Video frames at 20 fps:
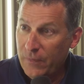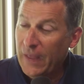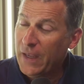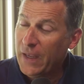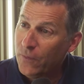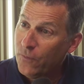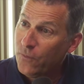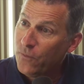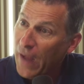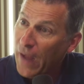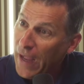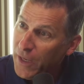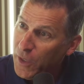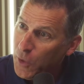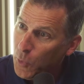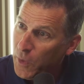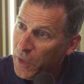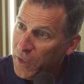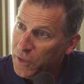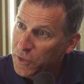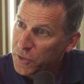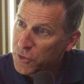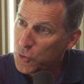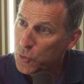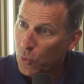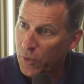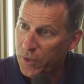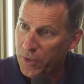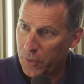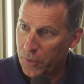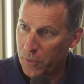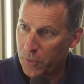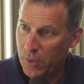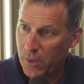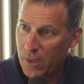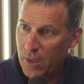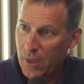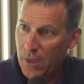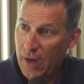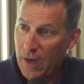They can find you and destroy you.
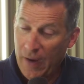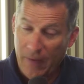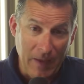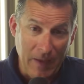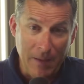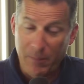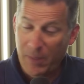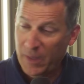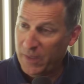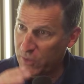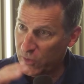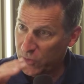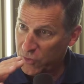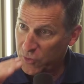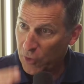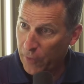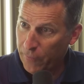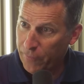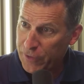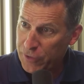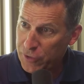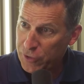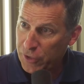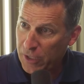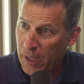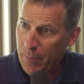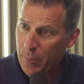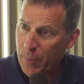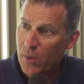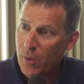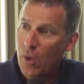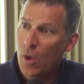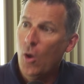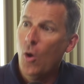And that means a surface ship